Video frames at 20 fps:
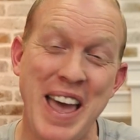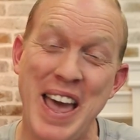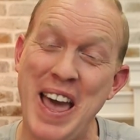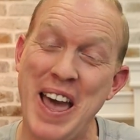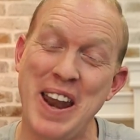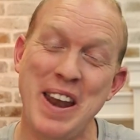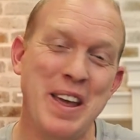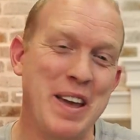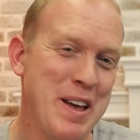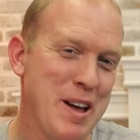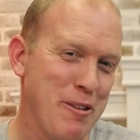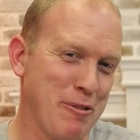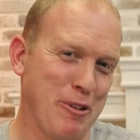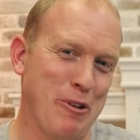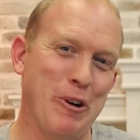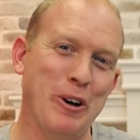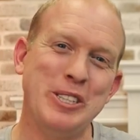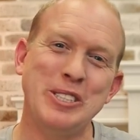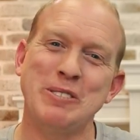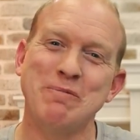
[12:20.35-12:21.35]
And of
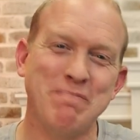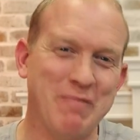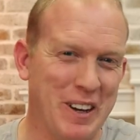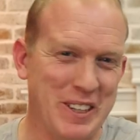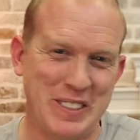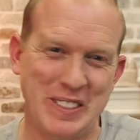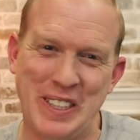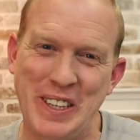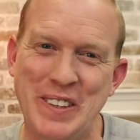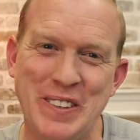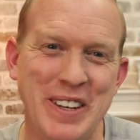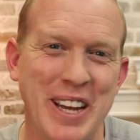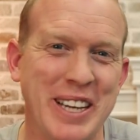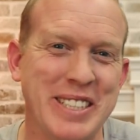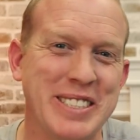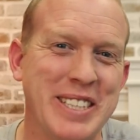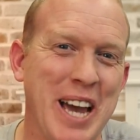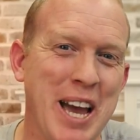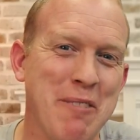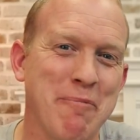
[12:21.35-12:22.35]
course, I'll see you
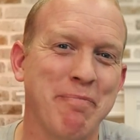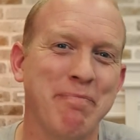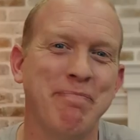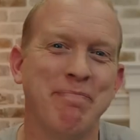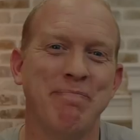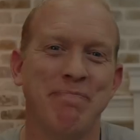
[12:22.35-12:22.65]
next time.